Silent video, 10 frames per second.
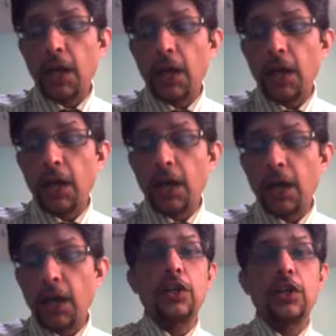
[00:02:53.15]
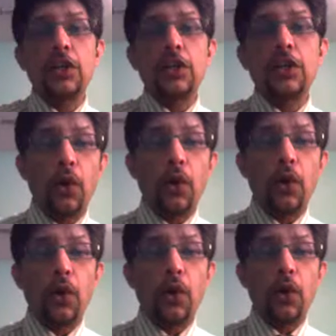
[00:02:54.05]
which triggered off all the
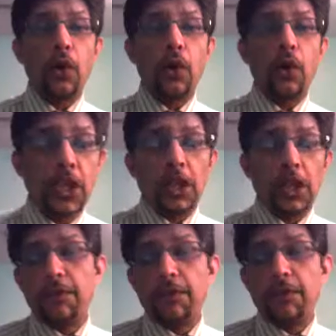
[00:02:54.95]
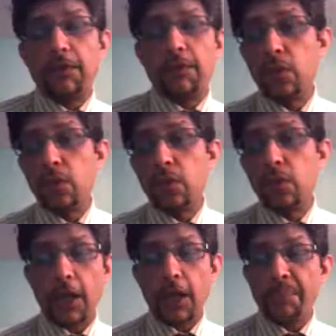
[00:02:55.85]
problems when Isru
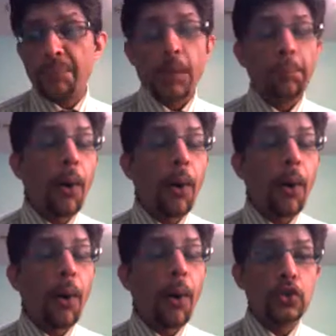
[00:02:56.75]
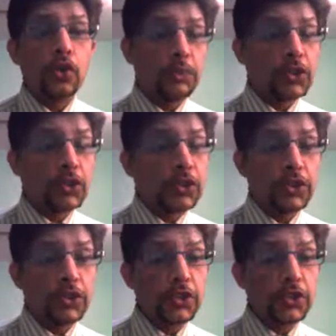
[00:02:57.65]
Udana bowled to
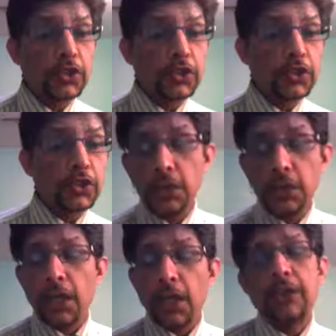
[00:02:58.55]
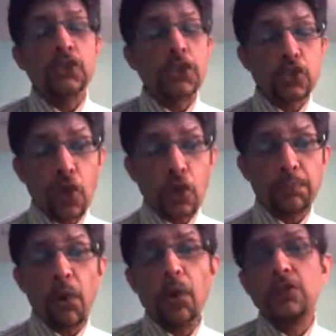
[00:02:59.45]
Mustafizur Rahman, and it was a
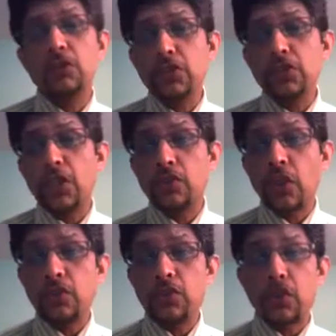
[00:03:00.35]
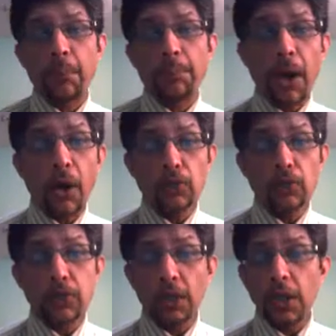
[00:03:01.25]
short ball, it was a sort of a
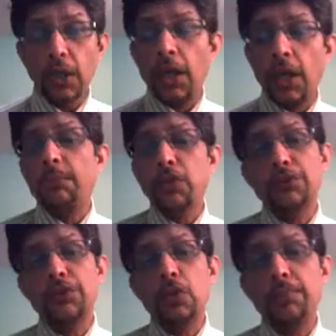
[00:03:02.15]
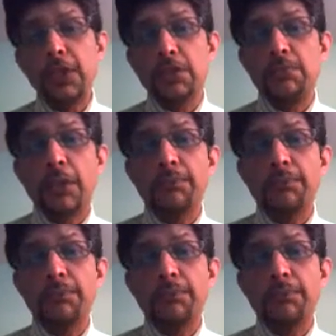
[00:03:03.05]
bouncer, and Mustafizur missed, but